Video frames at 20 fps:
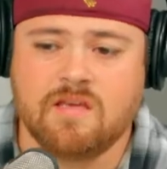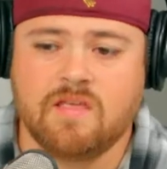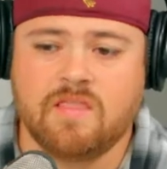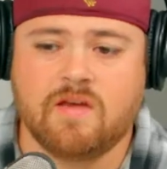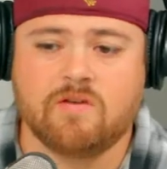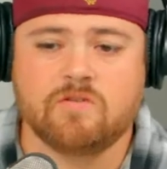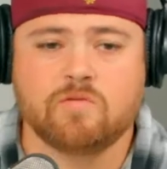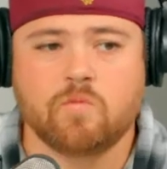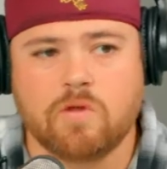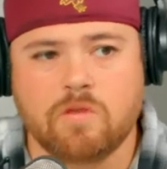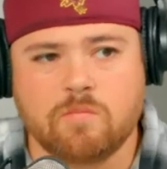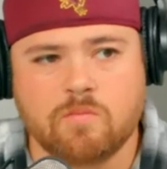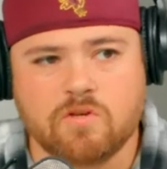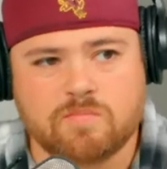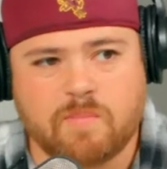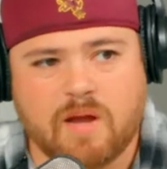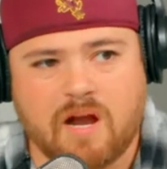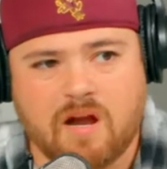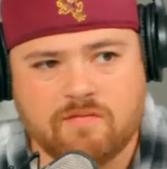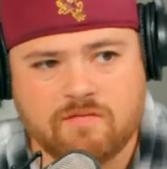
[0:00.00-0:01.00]
that was one of the
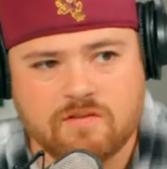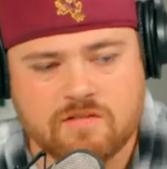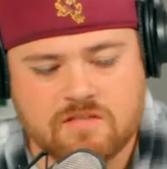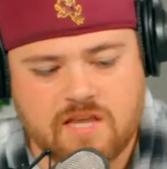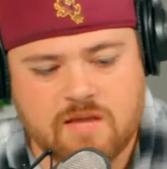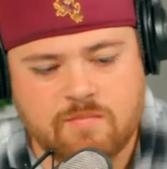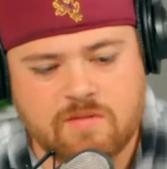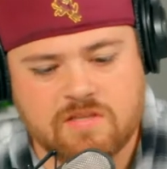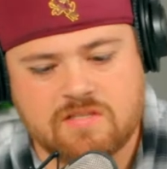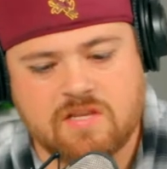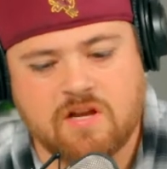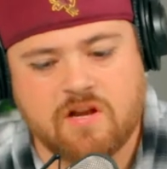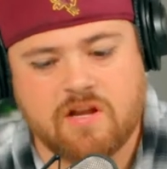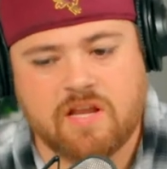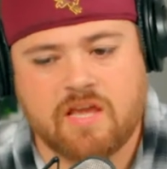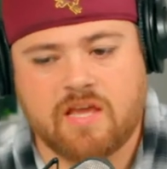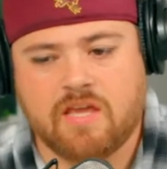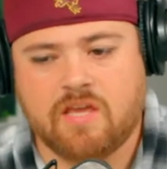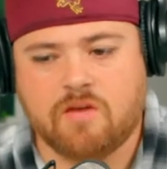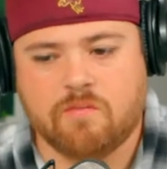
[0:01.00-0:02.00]
most powerful statements there,
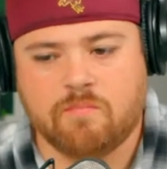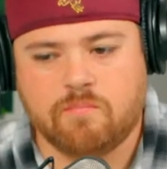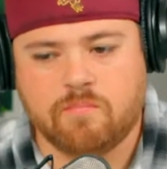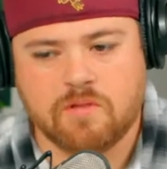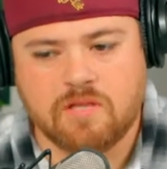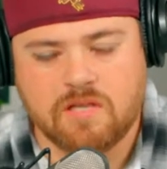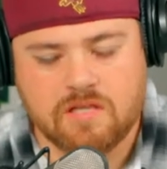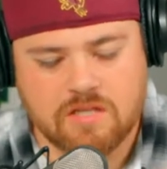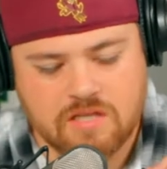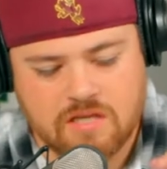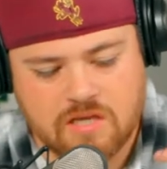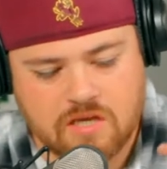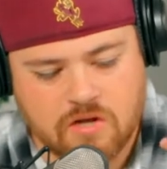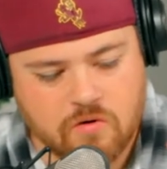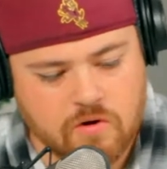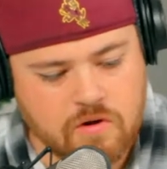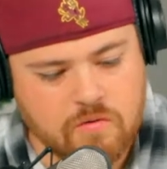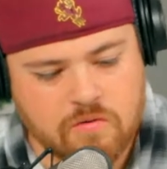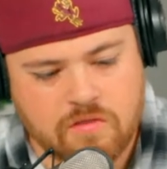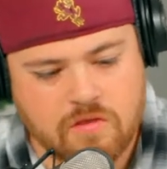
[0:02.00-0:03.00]
and I completely
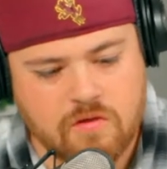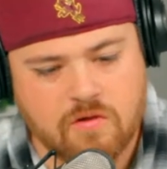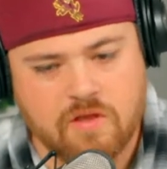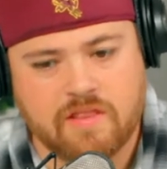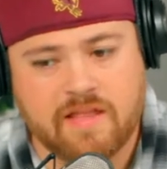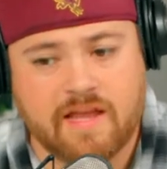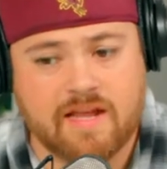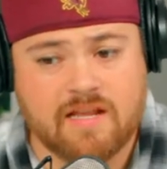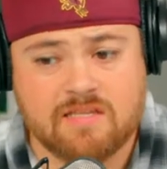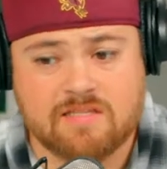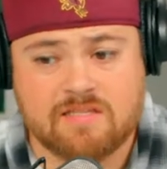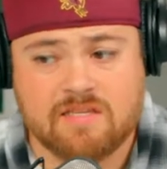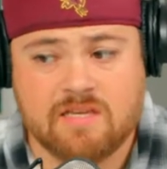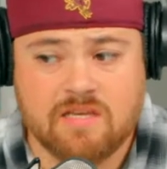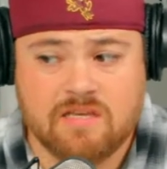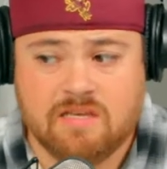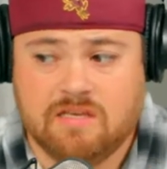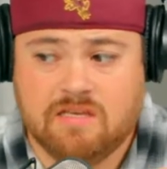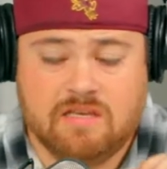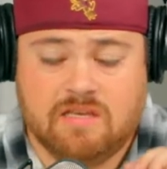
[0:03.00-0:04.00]
agree with you. And that is
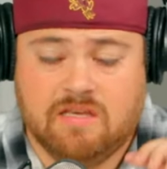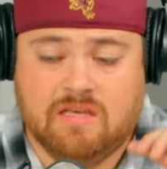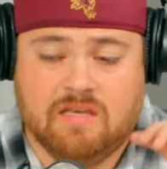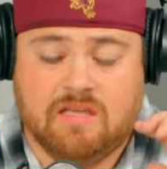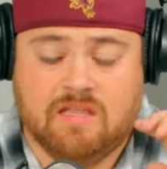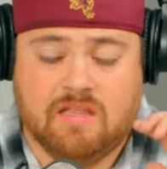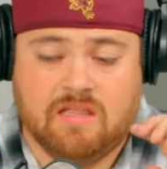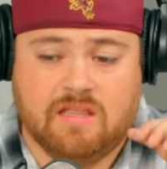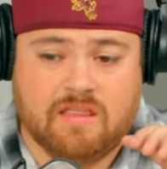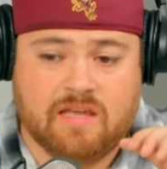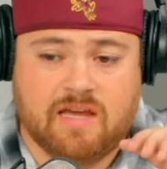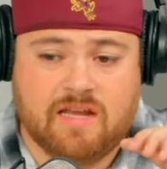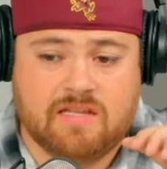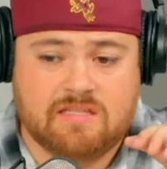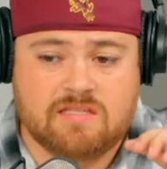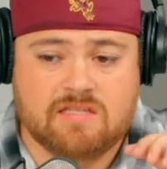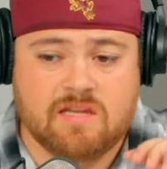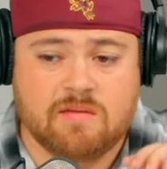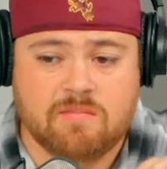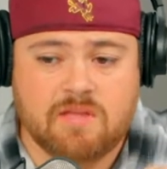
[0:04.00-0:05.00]

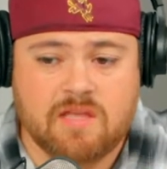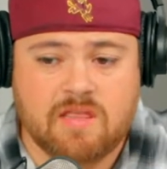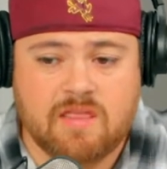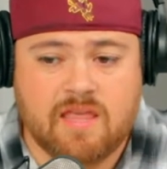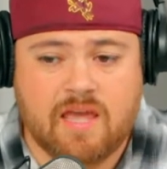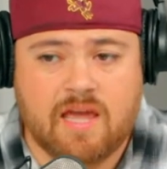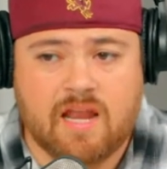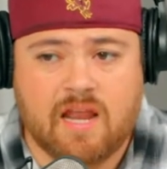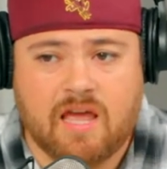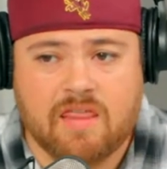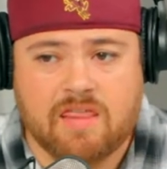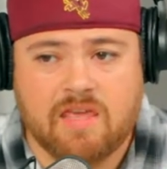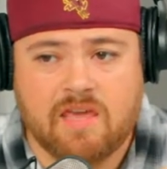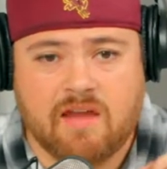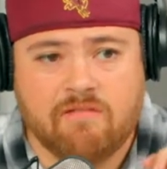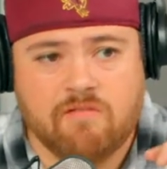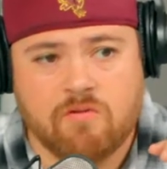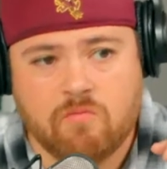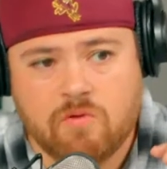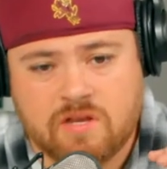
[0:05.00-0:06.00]
that's something that I
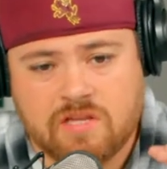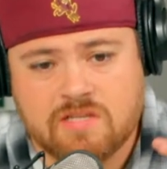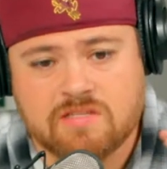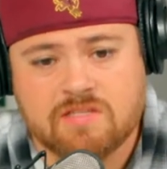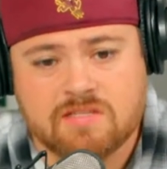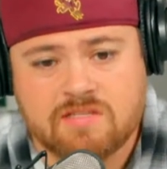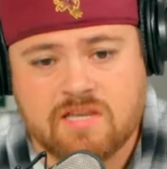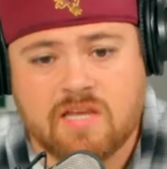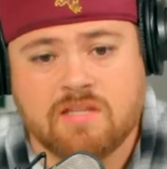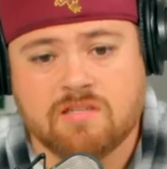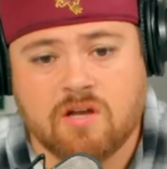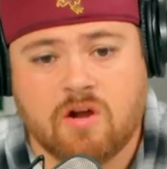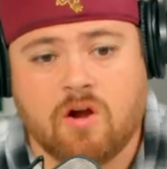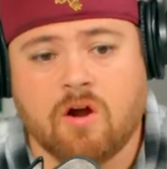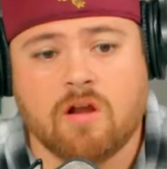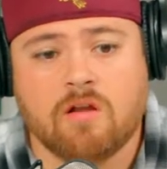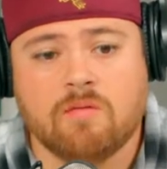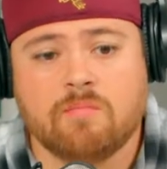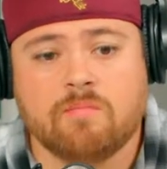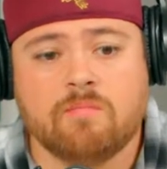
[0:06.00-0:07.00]
think everyone needs to take to
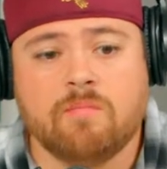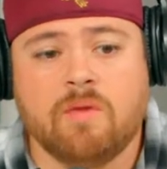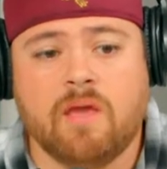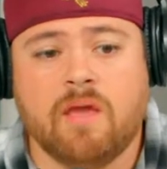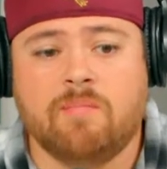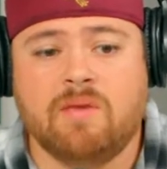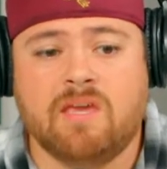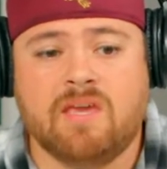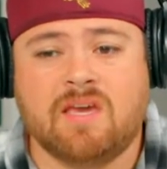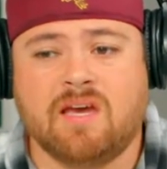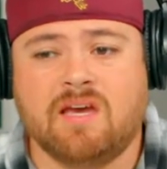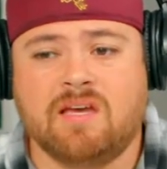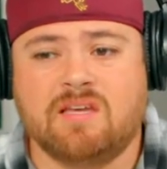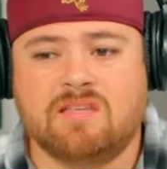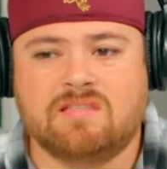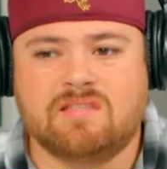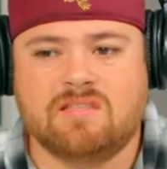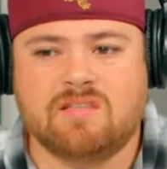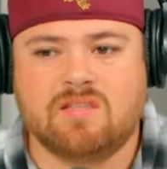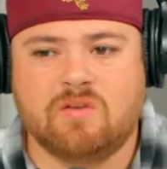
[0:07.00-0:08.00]
heart, and
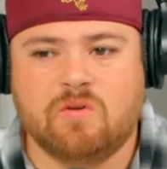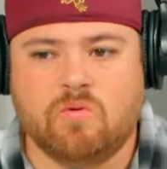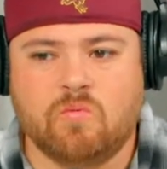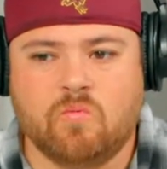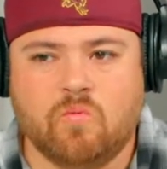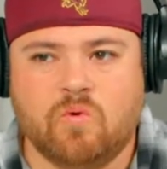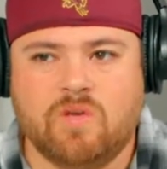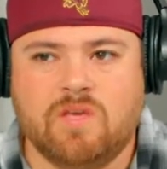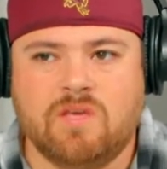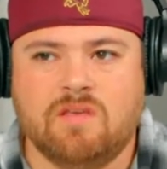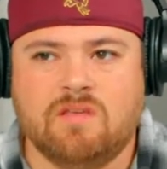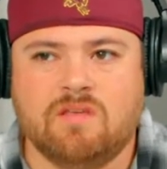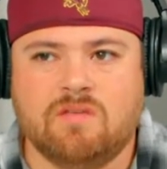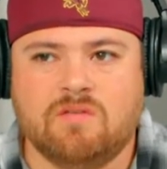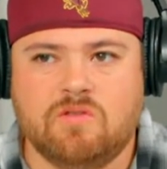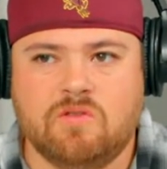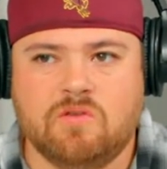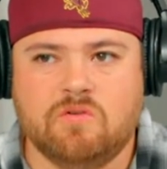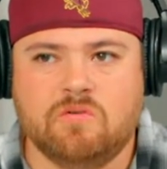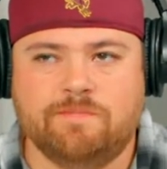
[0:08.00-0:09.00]
because
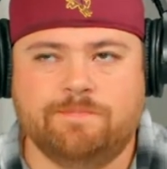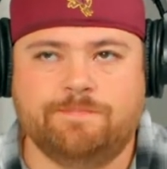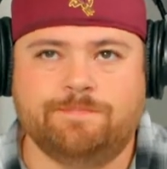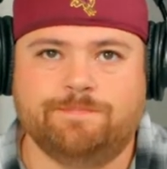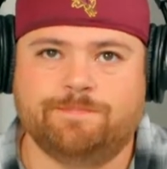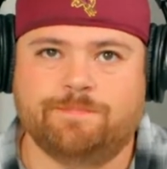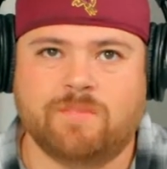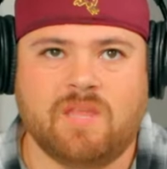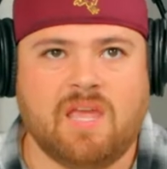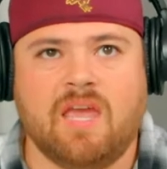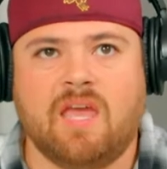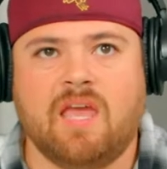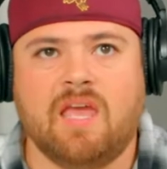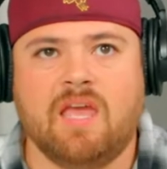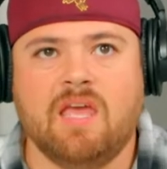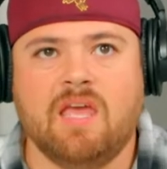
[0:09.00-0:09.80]
we you eh,